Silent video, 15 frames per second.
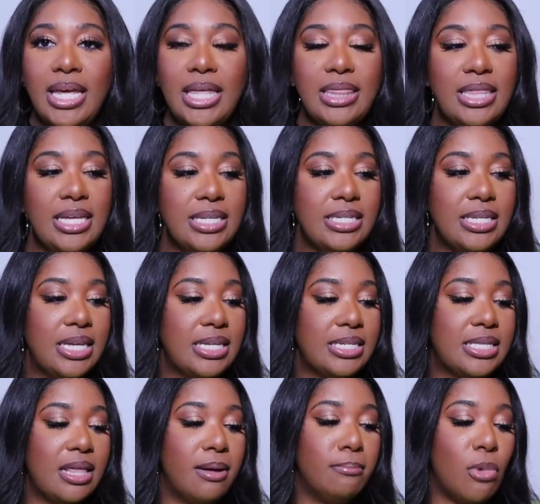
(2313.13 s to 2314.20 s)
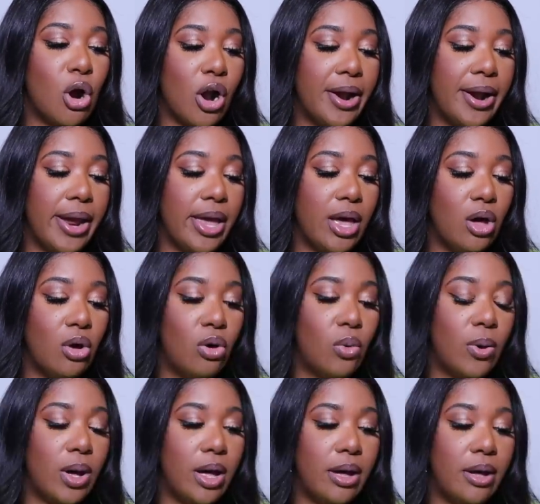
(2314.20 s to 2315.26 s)
this is the
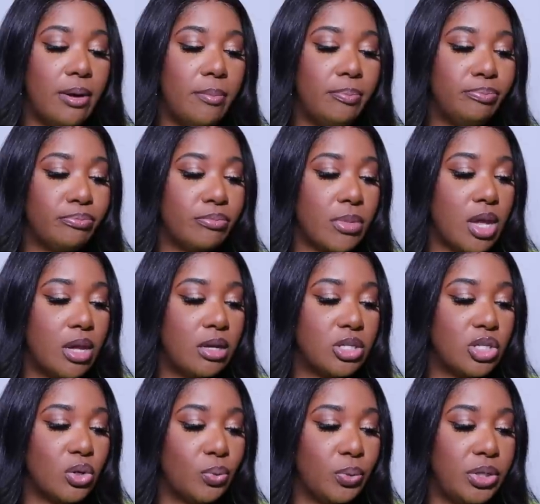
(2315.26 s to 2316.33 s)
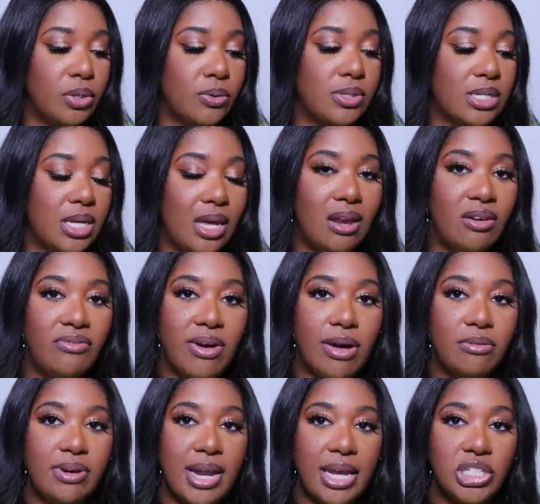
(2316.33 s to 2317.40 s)
Mario um, Surreal Skin
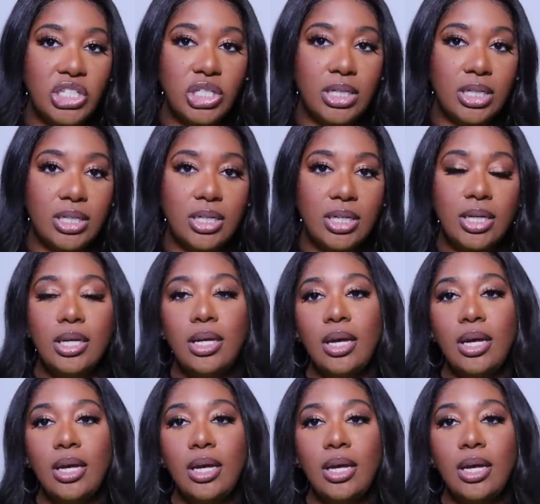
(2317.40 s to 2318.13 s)
Foundation.